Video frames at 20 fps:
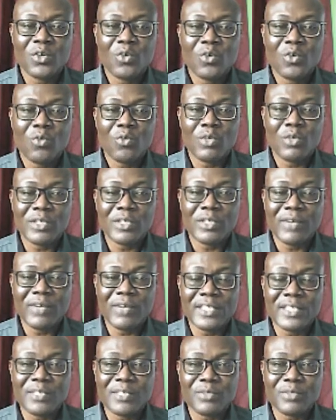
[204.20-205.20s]
whatever
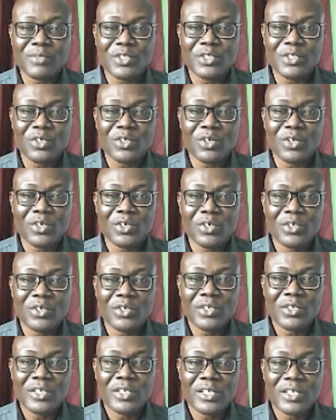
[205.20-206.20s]
temperature,
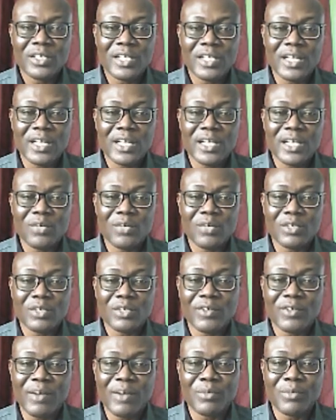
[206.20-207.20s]

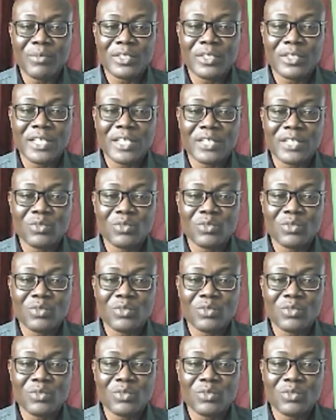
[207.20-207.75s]
whatever body that